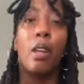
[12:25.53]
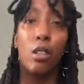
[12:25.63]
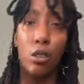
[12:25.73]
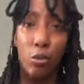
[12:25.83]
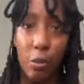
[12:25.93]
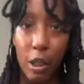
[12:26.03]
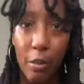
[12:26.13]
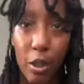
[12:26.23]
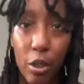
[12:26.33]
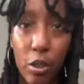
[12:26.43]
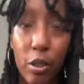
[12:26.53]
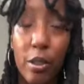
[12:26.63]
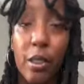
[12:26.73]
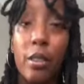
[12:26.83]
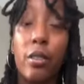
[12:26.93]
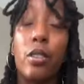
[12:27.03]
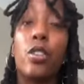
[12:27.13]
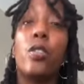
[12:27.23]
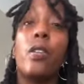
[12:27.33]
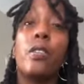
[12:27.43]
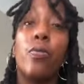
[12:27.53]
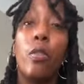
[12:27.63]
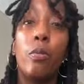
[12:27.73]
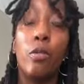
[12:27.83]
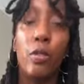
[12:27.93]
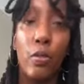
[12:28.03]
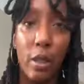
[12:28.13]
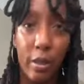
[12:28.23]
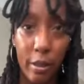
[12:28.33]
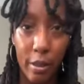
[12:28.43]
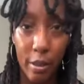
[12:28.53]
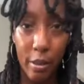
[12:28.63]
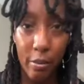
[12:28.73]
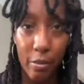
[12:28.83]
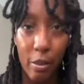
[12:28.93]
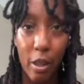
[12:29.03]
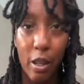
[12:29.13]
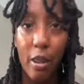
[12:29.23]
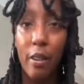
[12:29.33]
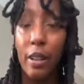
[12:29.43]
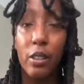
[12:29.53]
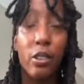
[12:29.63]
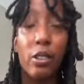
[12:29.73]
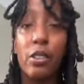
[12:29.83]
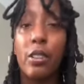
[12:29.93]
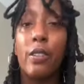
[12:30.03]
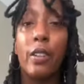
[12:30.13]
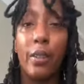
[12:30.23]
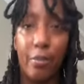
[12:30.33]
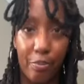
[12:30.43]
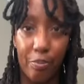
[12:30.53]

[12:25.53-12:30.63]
is being able to transform those feelings and not let it just sit there.